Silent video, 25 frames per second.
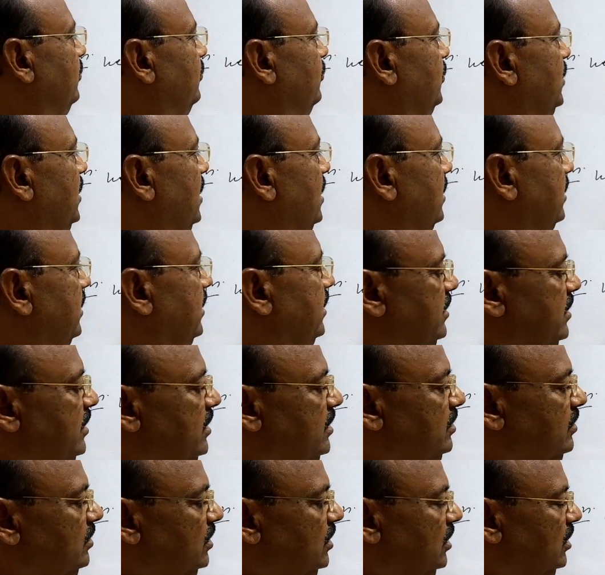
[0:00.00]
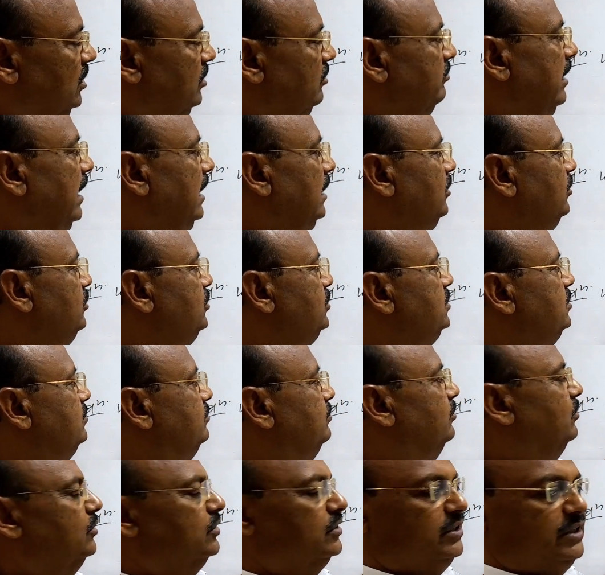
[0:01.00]
We are getting values
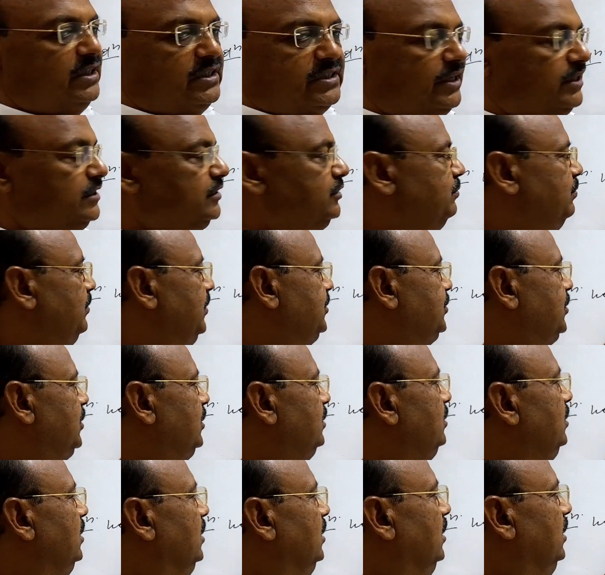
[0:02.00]
for this expression